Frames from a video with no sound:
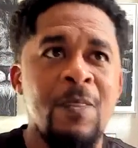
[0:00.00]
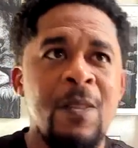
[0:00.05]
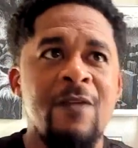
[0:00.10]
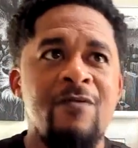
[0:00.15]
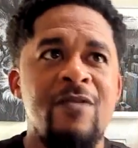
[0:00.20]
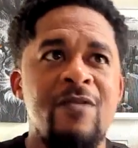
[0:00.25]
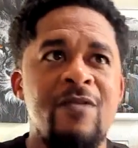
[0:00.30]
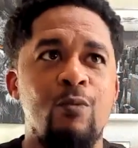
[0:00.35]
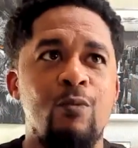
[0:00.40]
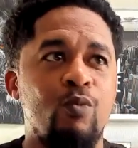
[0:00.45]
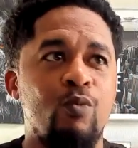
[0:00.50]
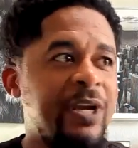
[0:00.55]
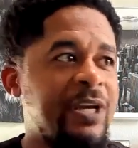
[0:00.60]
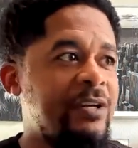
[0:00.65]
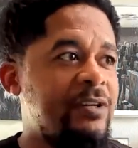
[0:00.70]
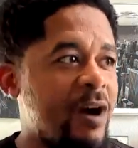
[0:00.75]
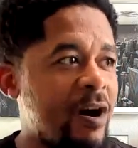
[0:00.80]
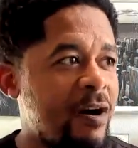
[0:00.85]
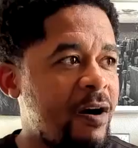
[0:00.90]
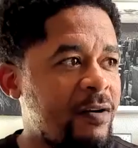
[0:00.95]
that
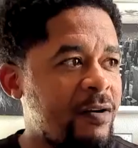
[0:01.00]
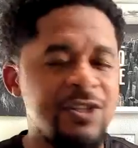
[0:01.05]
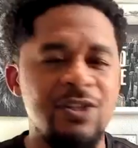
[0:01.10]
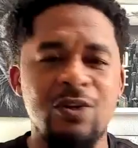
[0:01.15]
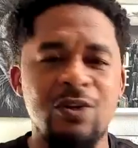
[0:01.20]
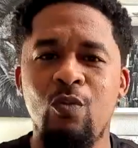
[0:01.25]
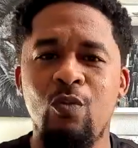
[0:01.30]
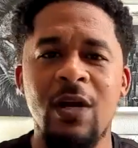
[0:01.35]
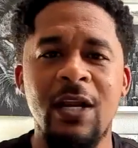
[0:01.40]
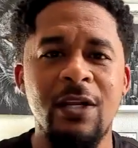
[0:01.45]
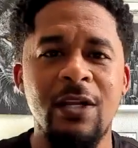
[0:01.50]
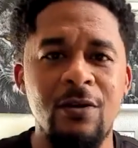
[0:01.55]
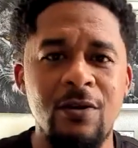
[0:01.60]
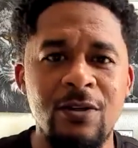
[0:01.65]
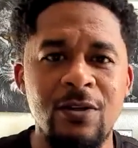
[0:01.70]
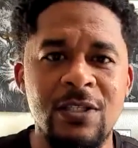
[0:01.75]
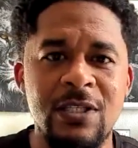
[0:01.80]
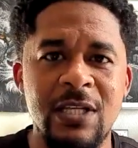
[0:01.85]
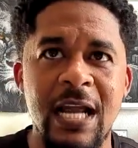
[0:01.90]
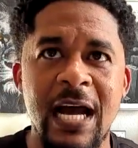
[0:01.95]
regardless of what it
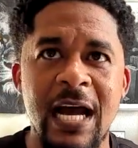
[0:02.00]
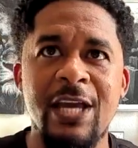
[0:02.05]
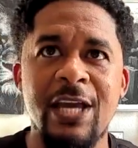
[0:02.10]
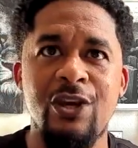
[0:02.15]
looks like,